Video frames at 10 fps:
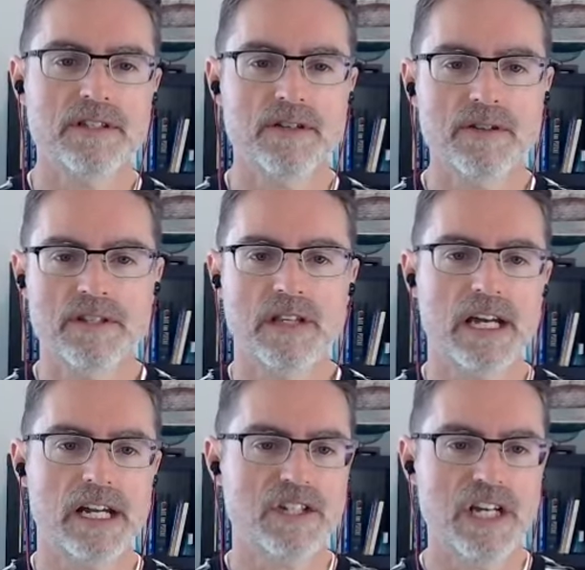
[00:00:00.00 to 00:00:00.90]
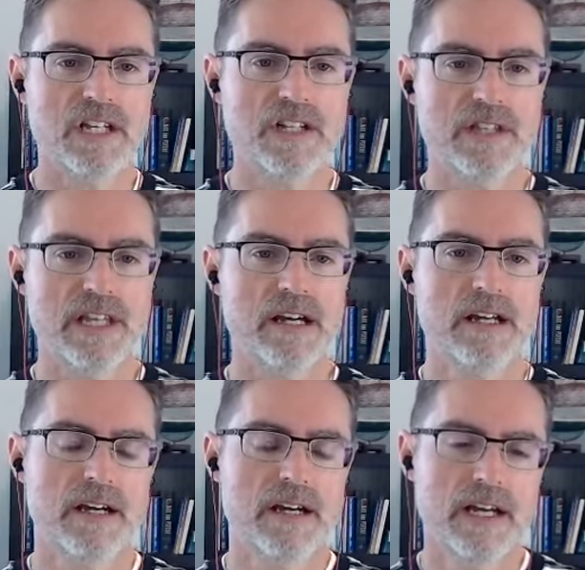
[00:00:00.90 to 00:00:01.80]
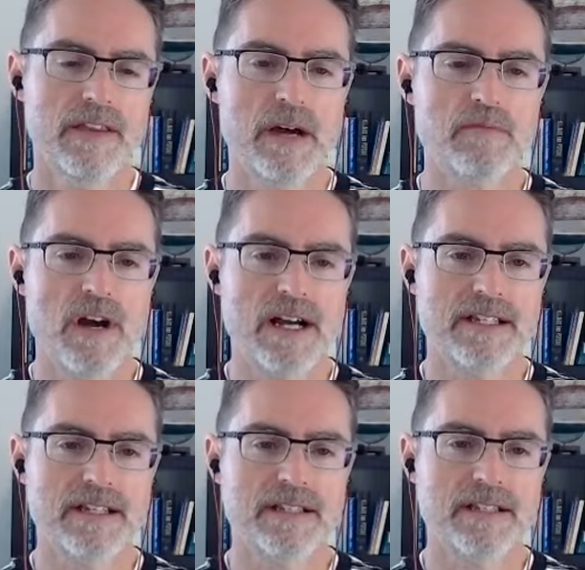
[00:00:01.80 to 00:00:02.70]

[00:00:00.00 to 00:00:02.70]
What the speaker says: And so there's a lot of change in that process.